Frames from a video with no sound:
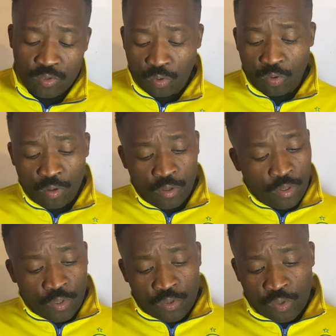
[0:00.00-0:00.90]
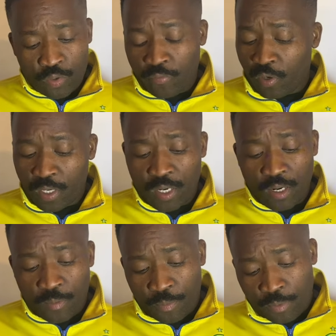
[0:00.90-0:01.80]
So you've got
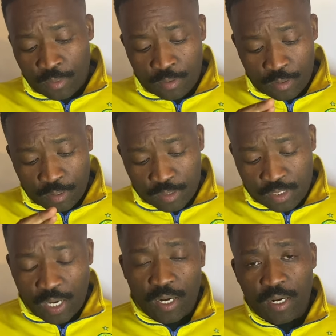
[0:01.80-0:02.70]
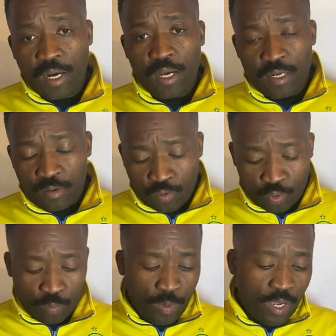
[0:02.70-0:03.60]
a striker in
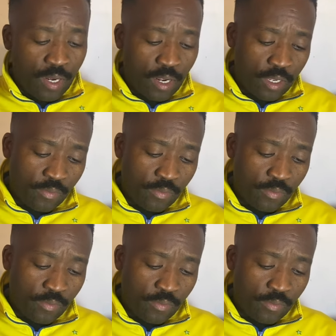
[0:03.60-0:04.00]
Kutumela,